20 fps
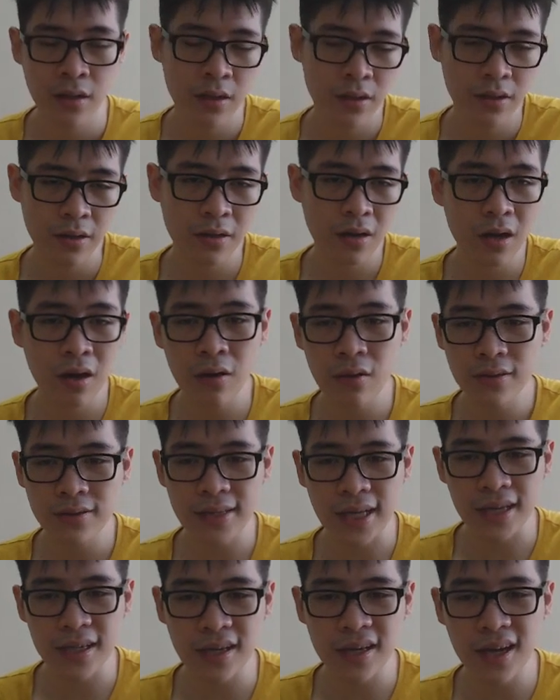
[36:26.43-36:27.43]
You know, it's
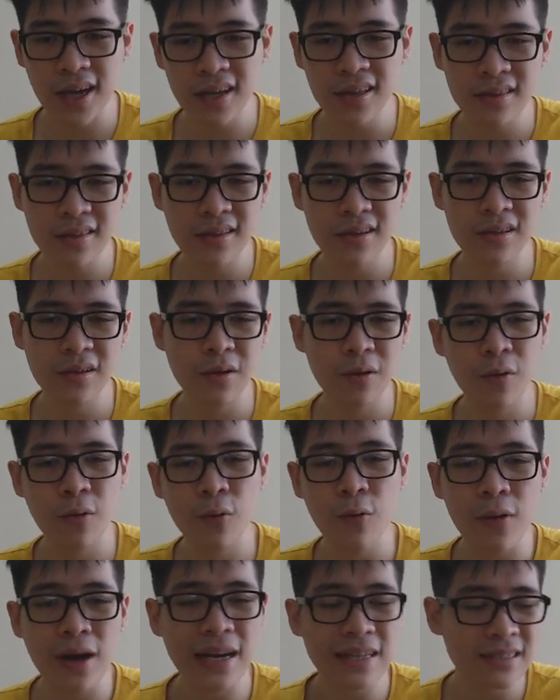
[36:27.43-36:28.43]
like I think
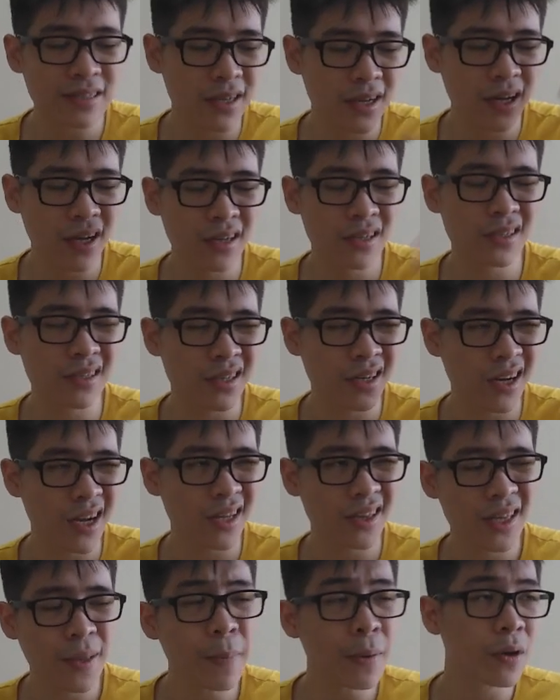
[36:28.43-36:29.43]
quite a
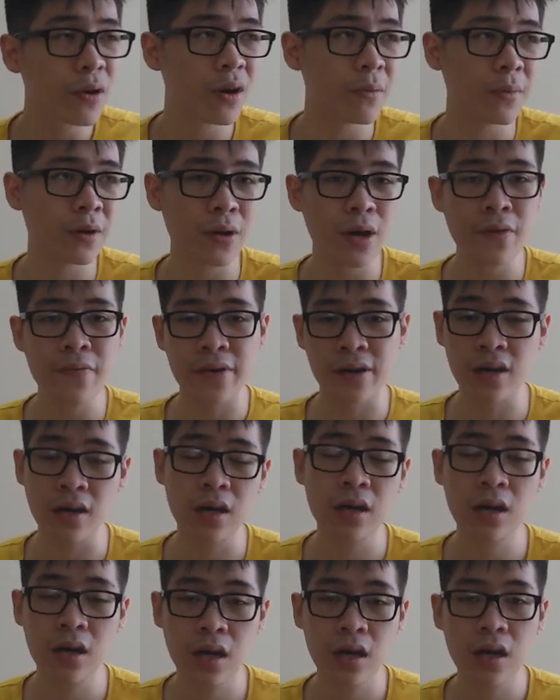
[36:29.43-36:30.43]
typical maneuver
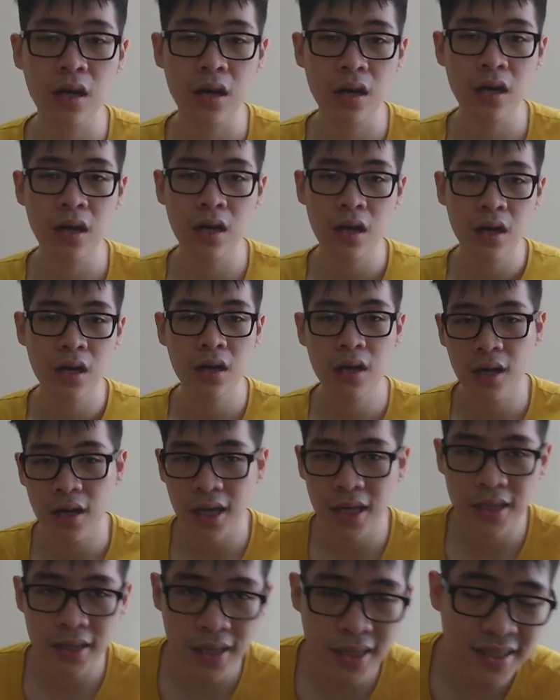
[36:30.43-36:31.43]

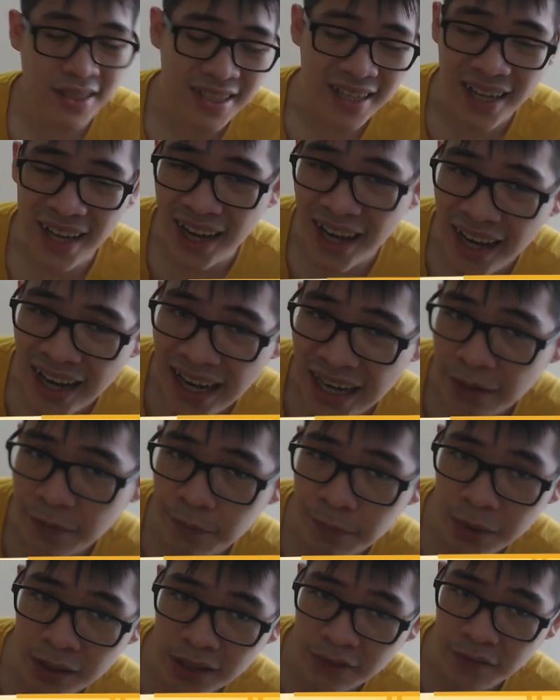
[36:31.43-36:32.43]
in this kind of
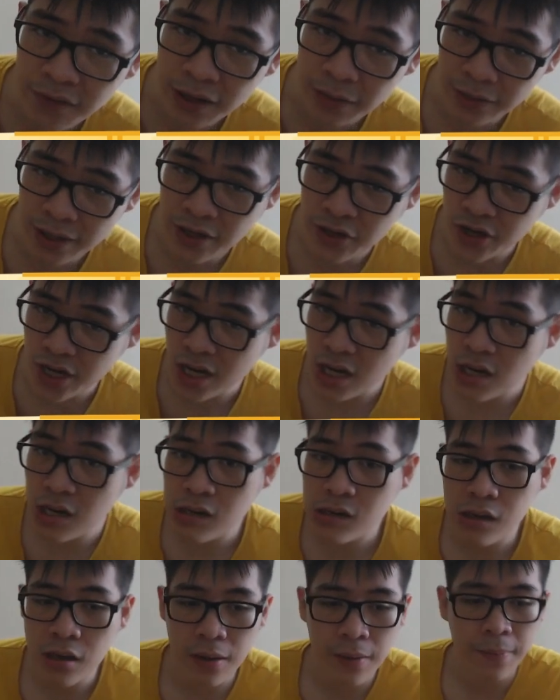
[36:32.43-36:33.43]
variation.
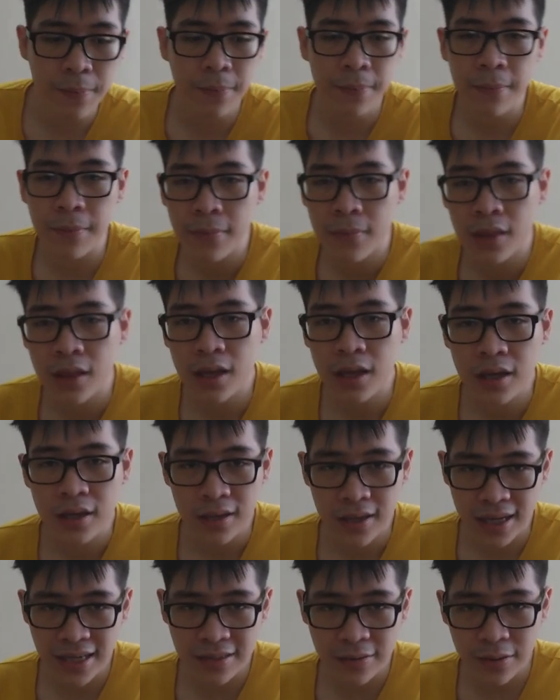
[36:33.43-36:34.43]

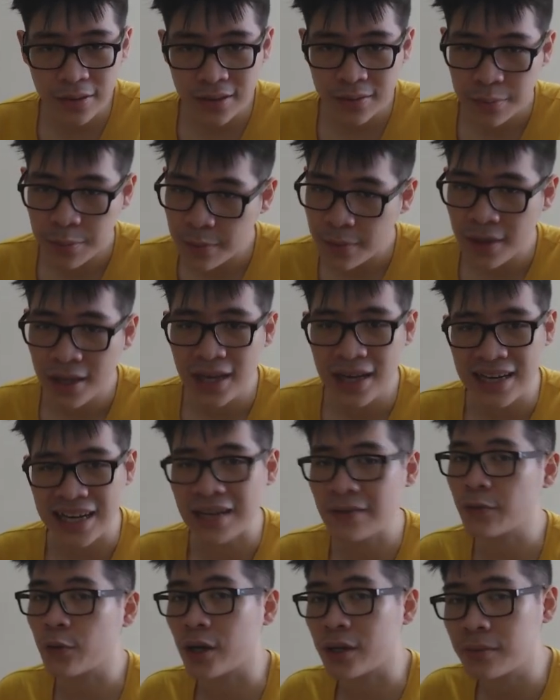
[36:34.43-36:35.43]
Castles,
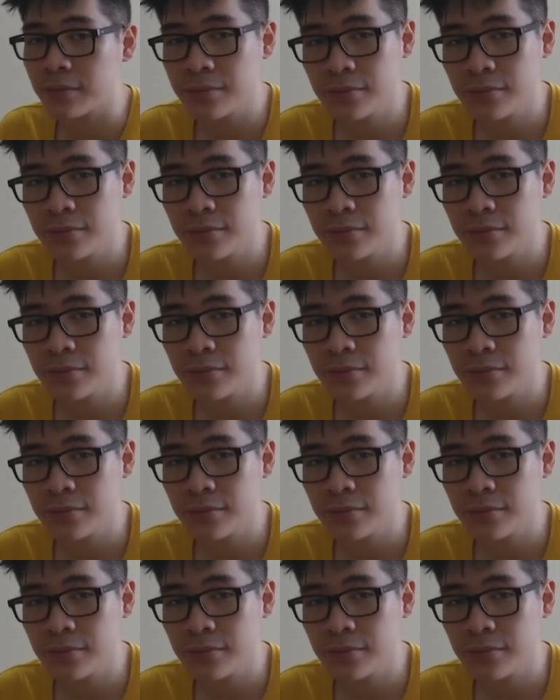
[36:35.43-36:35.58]
F1.